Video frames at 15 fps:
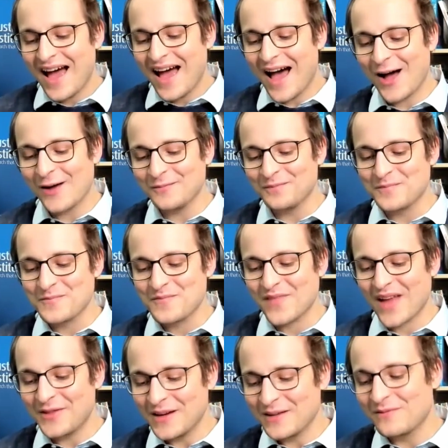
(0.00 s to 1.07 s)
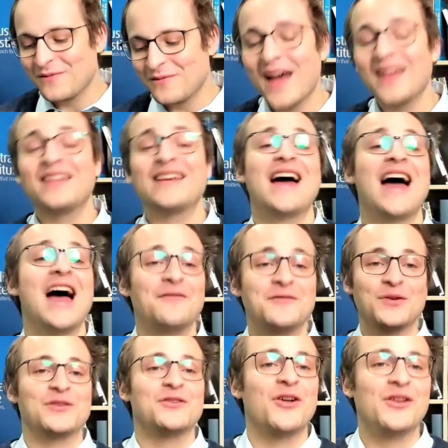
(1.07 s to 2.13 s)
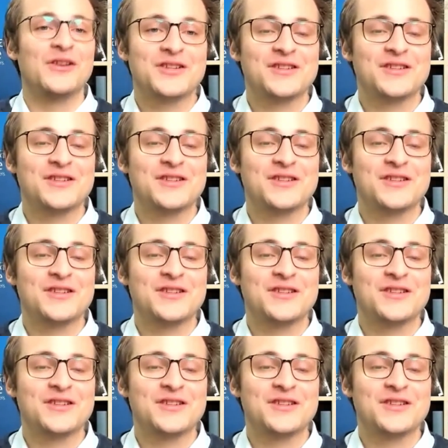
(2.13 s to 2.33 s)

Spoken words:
I think finally I have to acknowledge,